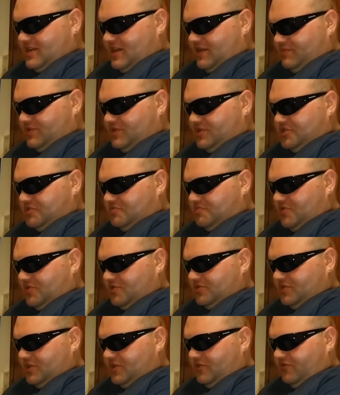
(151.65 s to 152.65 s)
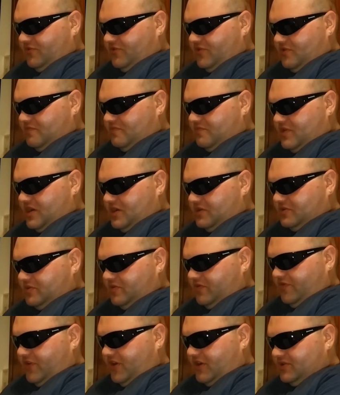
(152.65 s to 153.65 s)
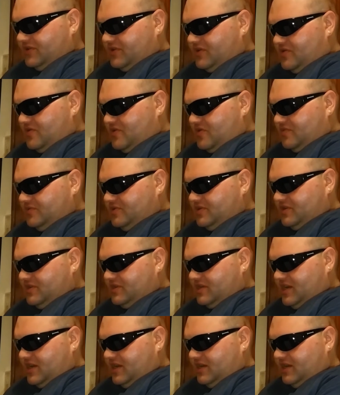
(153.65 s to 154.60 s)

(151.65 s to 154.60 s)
Captain Spaulding from House of 1000 Corpses